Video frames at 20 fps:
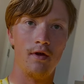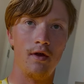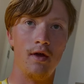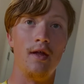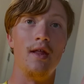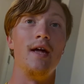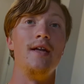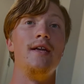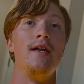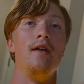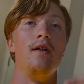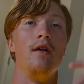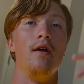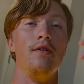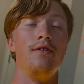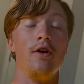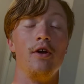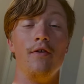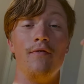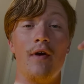and I did a
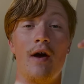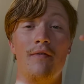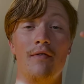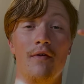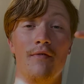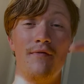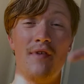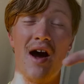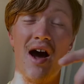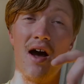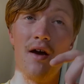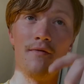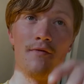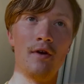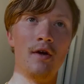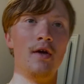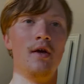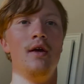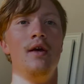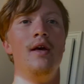35 and a 5.
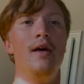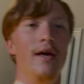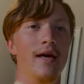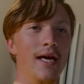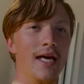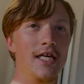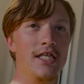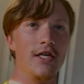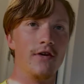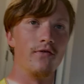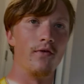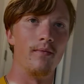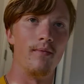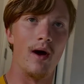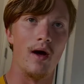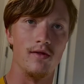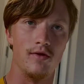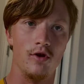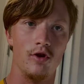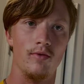Each of them I
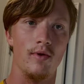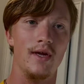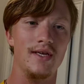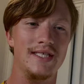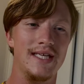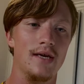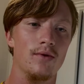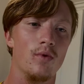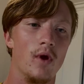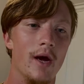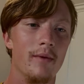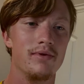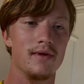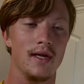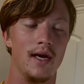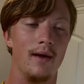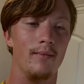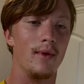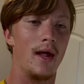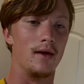was doing around 10 reps, and
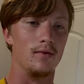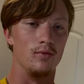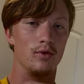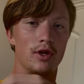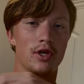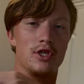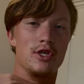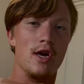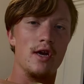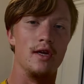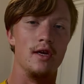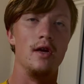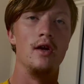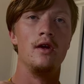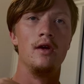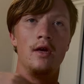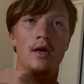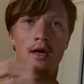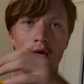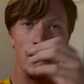I'm like really trying to
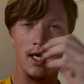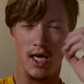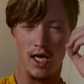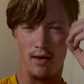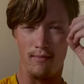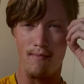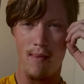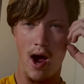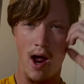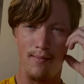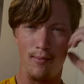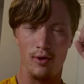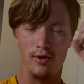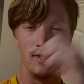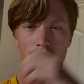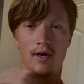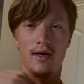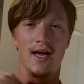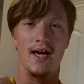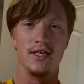get a mind muscle
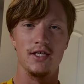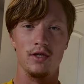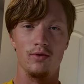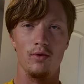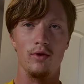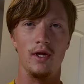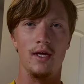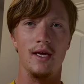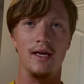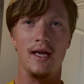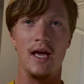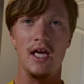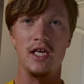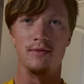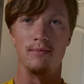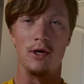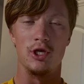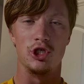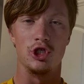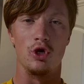connection, really engage
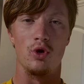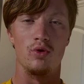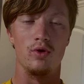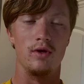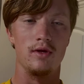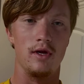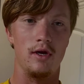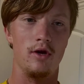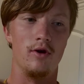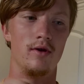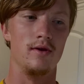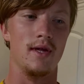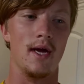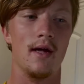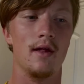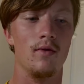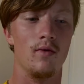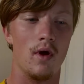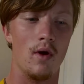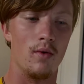my shoulders,
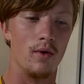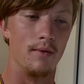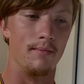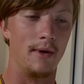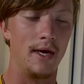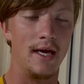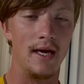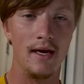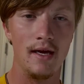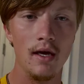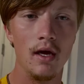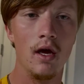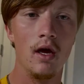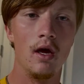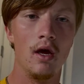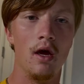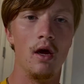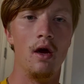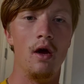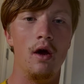exactly where I want them to hit.
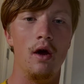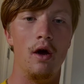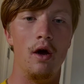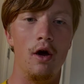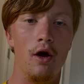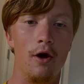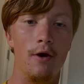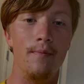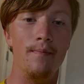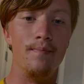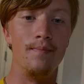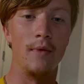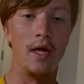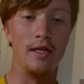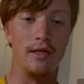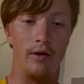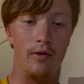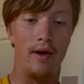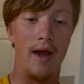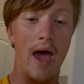And
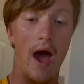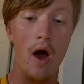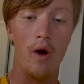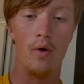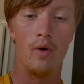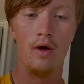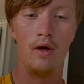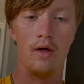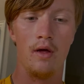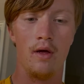so now